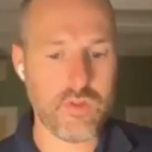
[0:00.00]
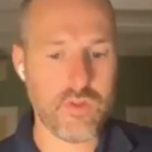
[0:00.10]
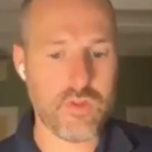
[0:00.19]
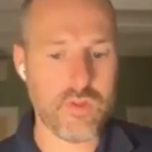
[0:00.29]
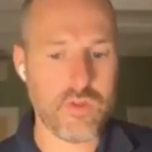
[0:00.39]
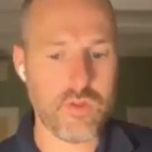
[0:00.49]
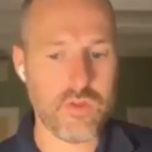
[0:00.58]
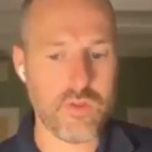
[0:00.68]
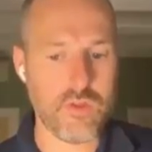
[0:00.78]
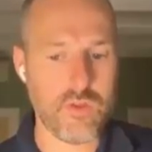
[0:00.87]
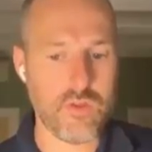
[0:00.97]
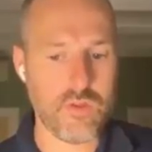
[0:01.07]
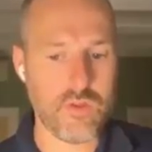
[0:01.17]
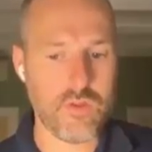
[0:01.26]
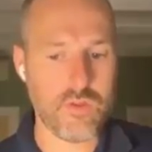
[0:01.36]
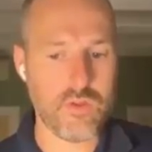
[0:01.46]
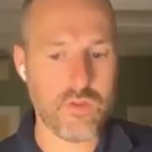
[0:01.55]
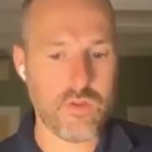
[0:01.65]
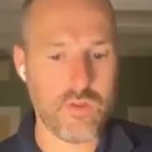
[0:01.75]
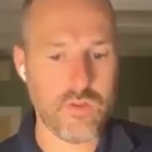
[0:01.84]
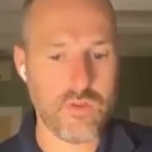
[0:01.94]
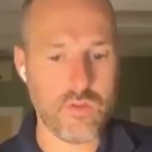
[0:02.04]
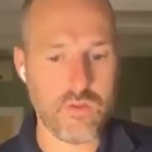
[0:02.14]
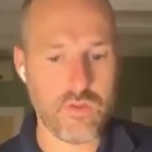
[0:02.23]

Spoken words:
[no speech]